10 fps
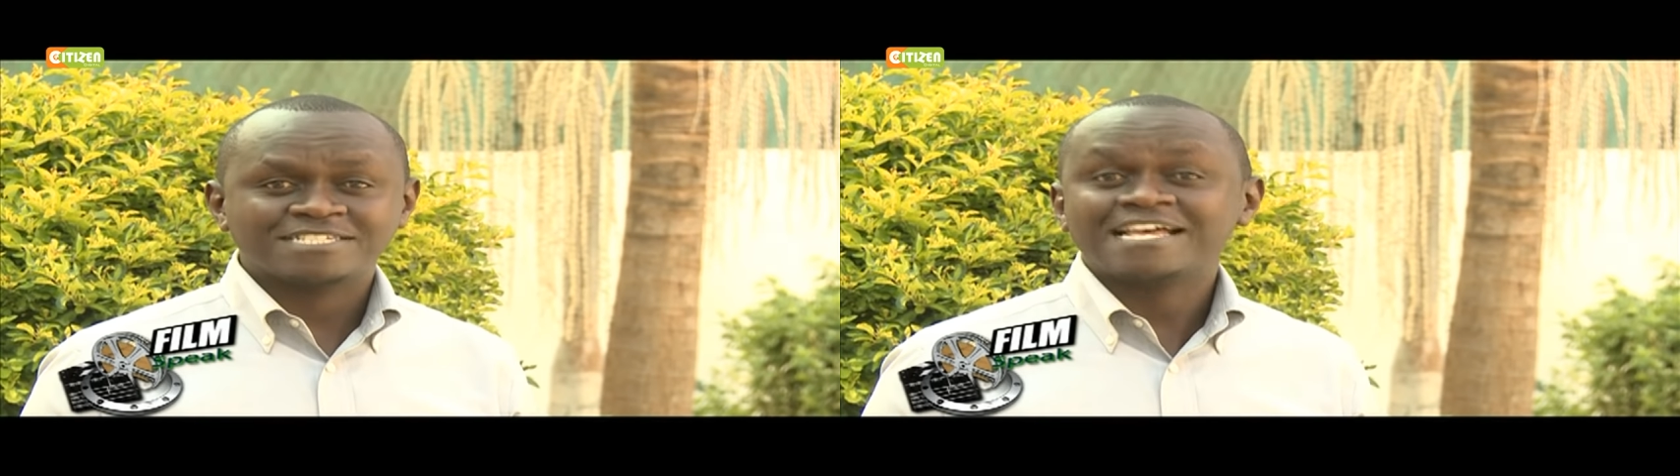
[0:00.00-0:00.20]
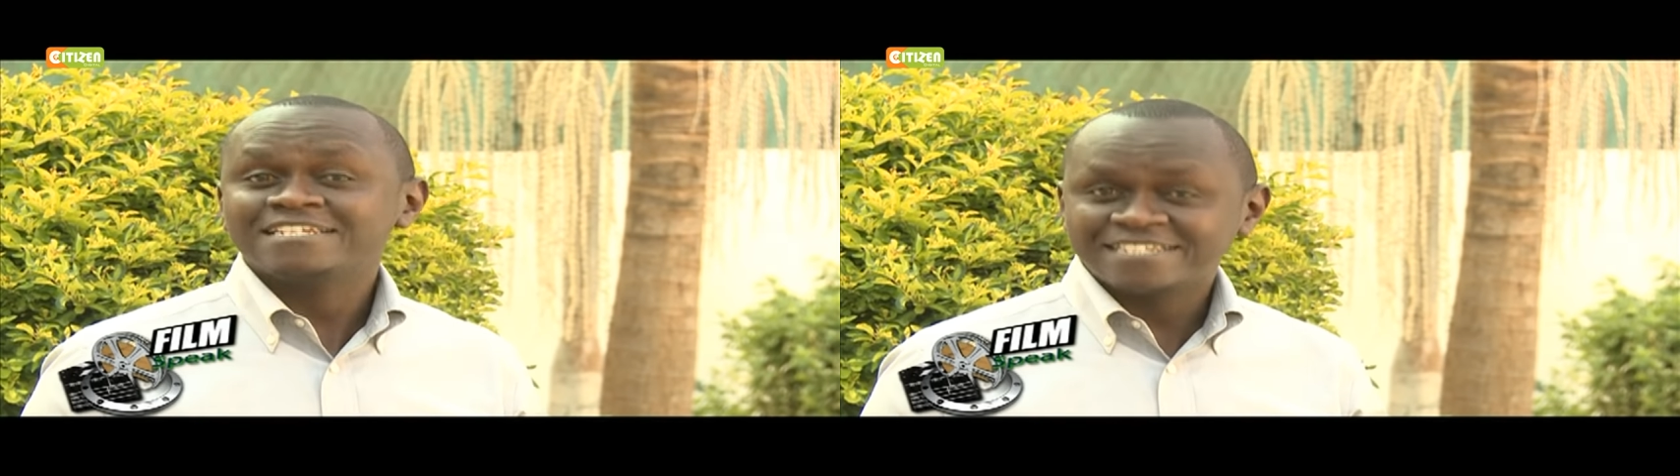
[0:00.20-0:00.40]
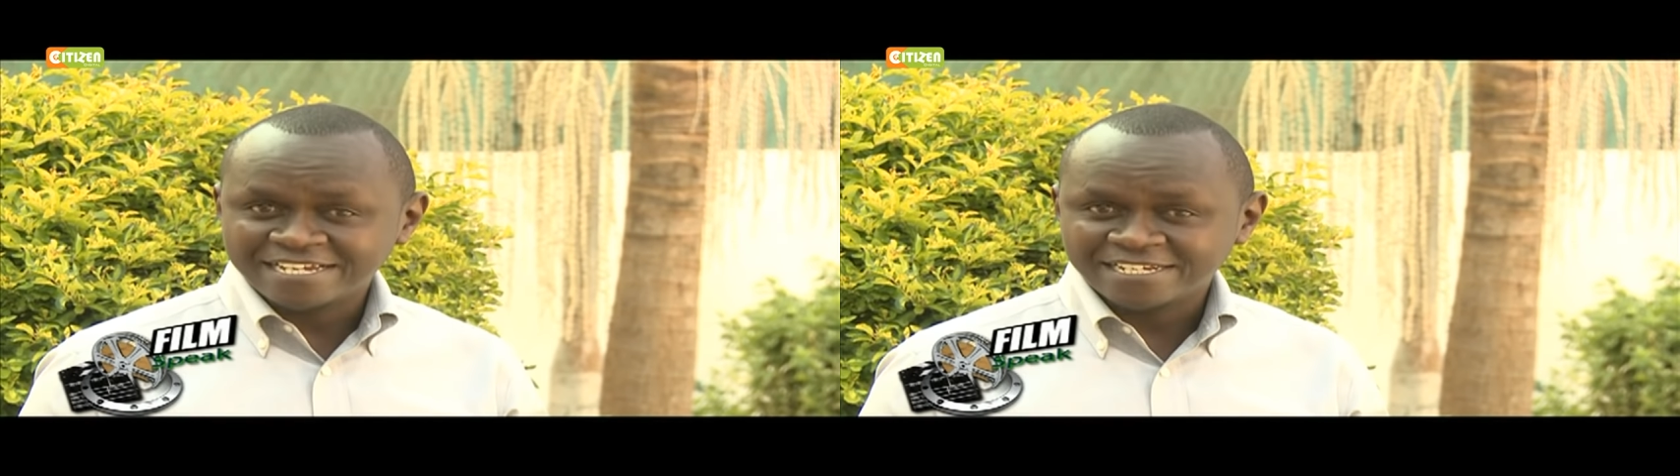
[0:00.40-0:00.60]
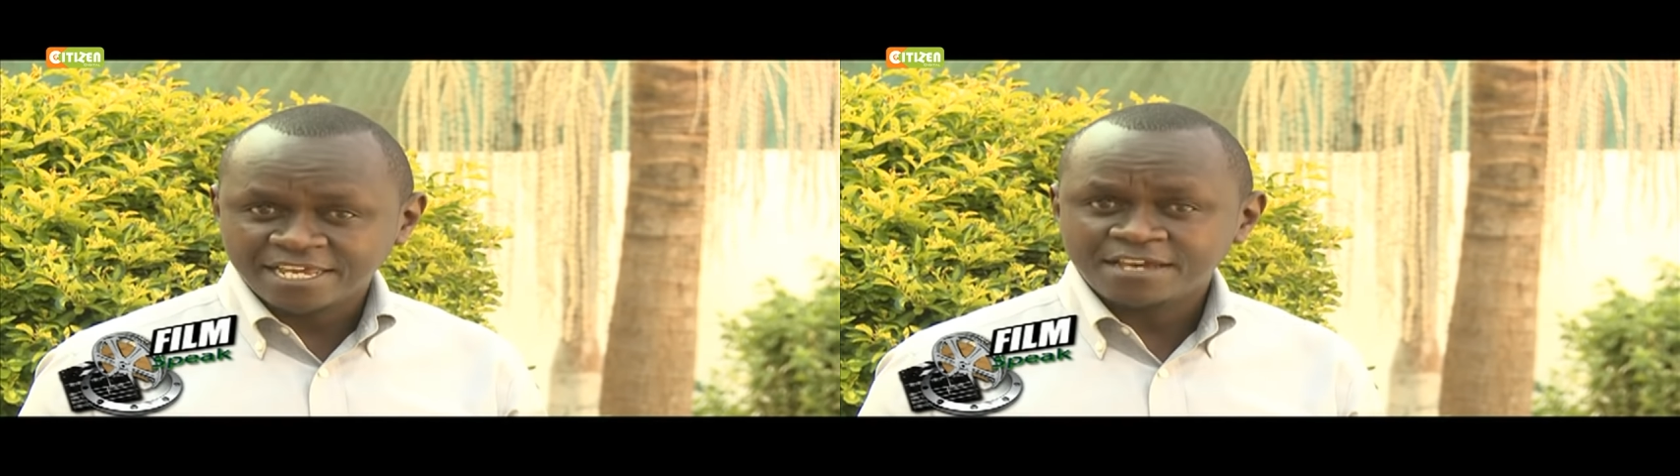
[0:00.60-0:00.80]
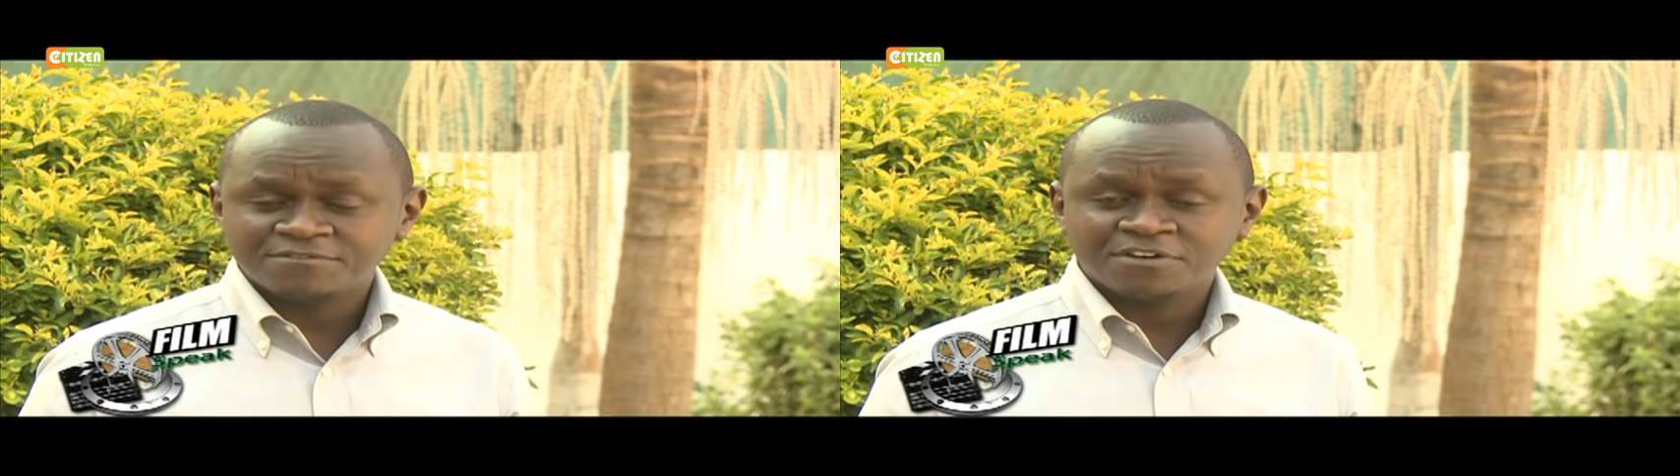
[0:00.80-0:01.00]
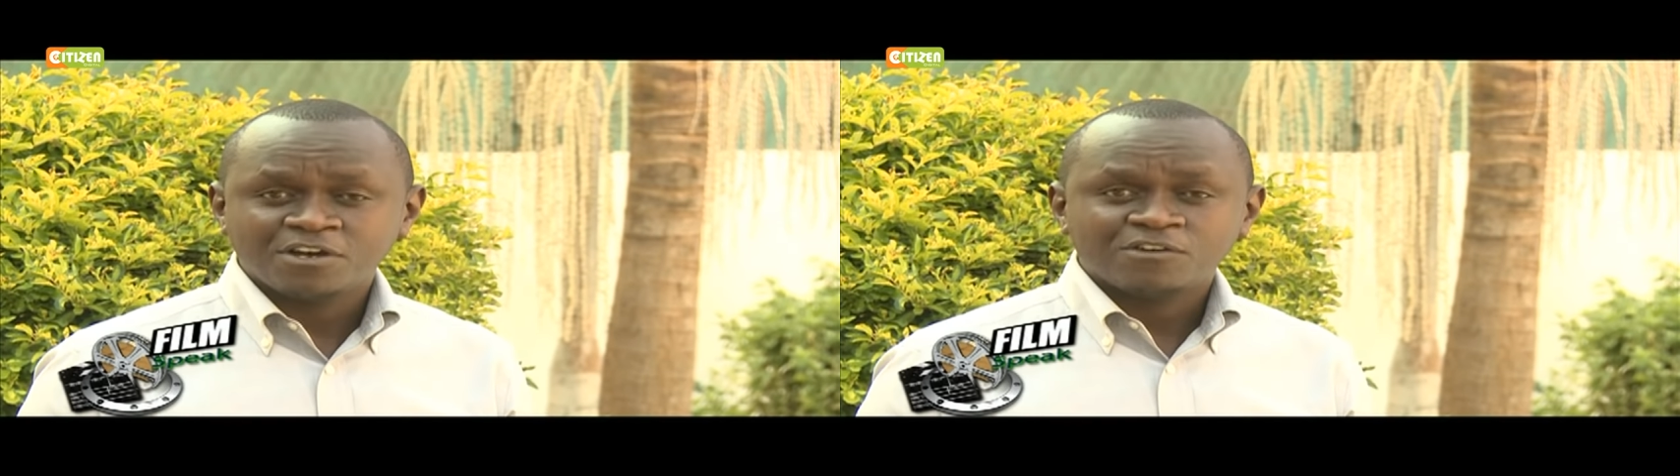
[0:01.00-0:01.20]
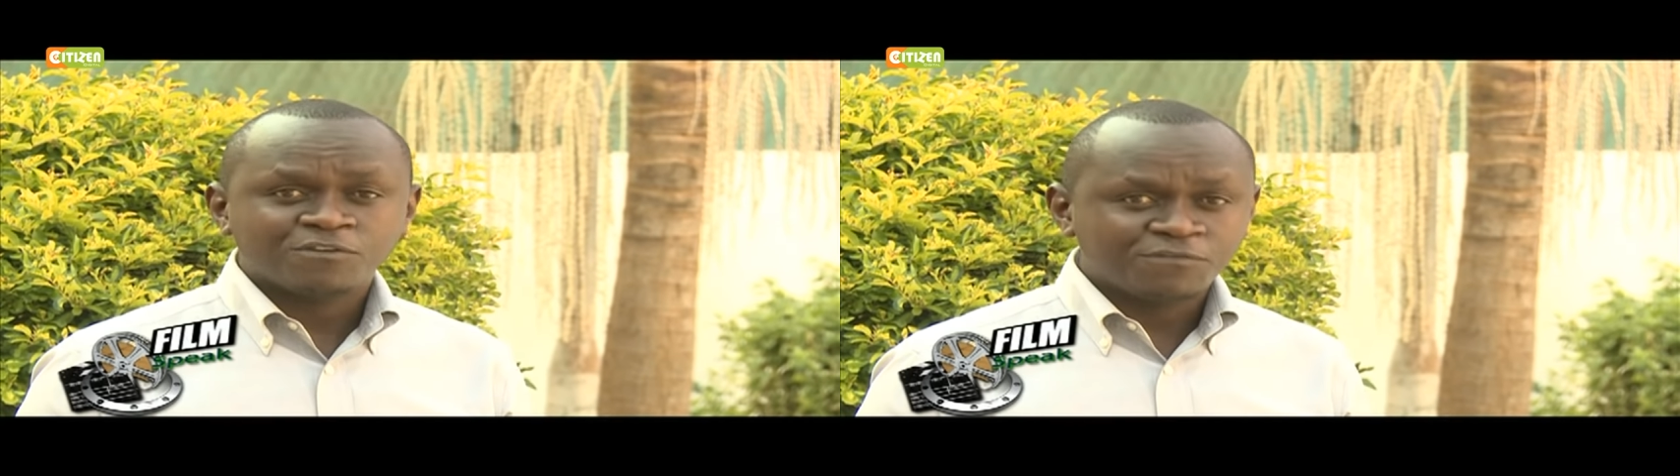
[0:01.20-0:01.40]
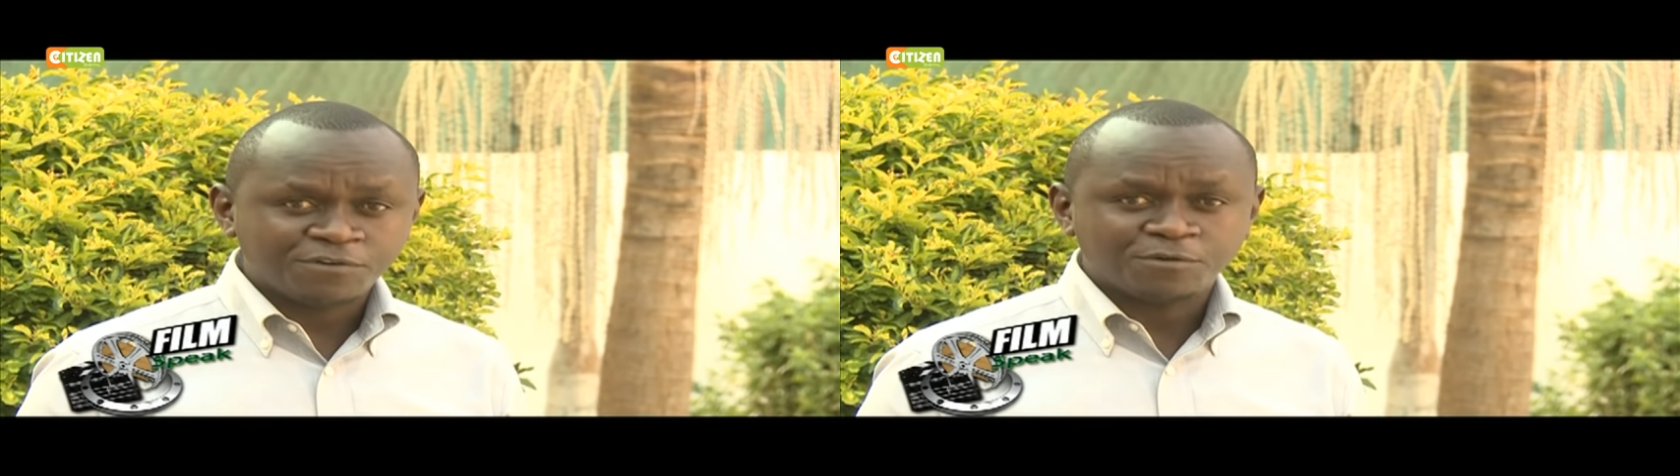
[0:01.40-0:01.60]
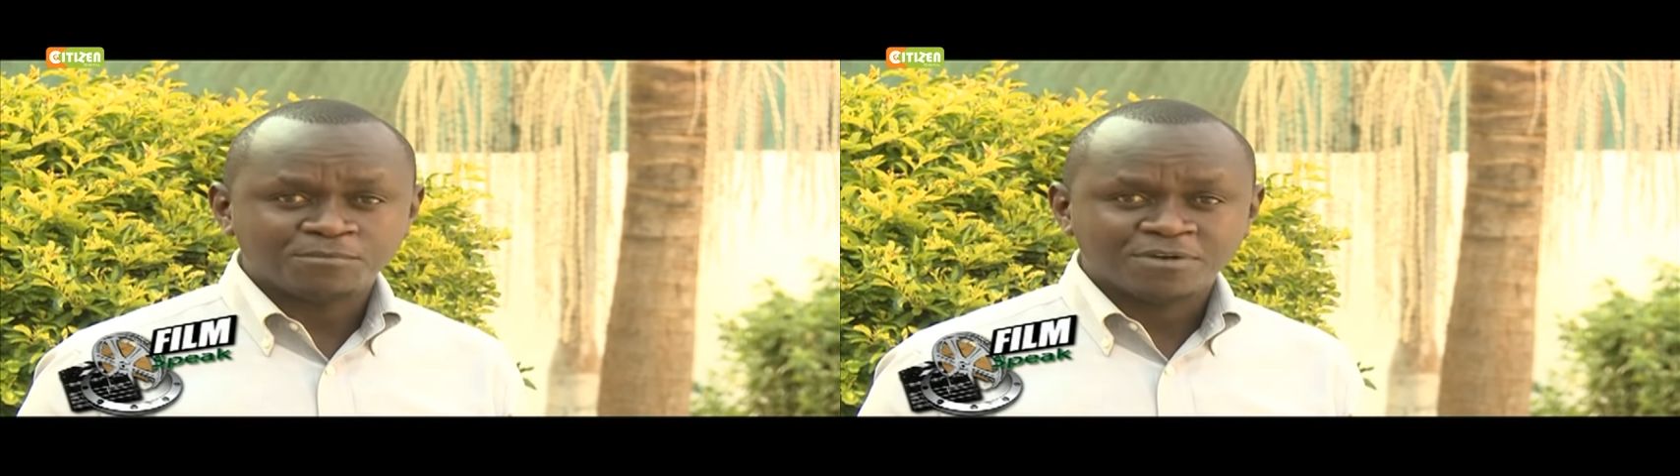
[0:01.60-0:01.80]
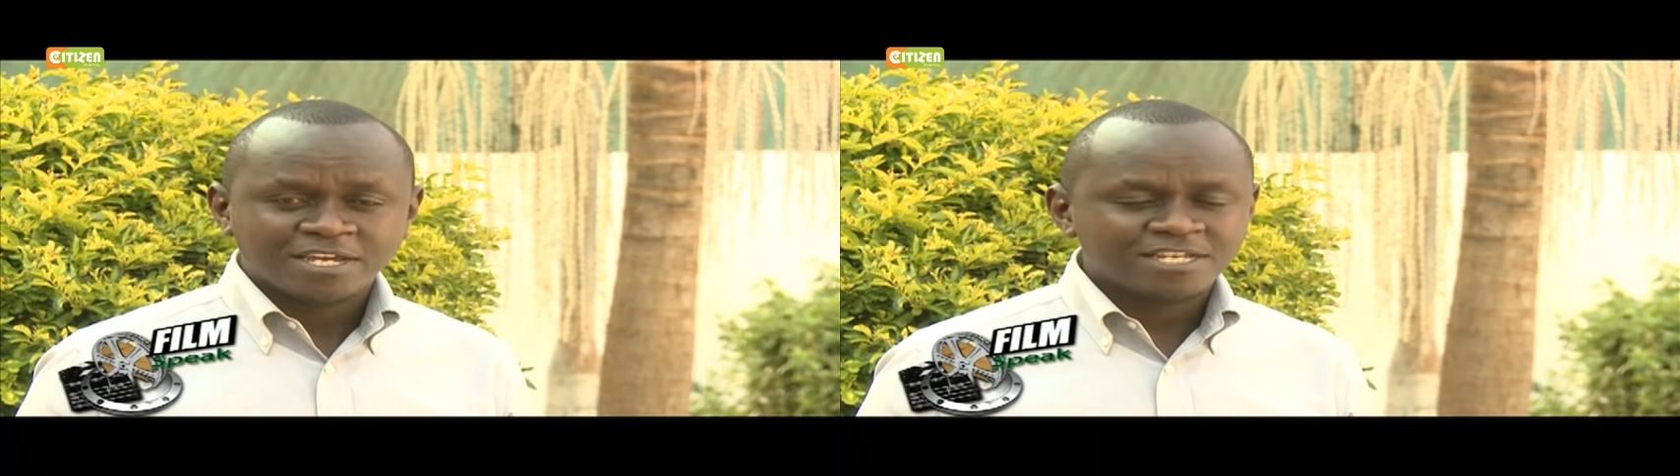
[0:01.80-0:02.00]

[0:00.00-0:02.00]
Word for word: his undying love for film.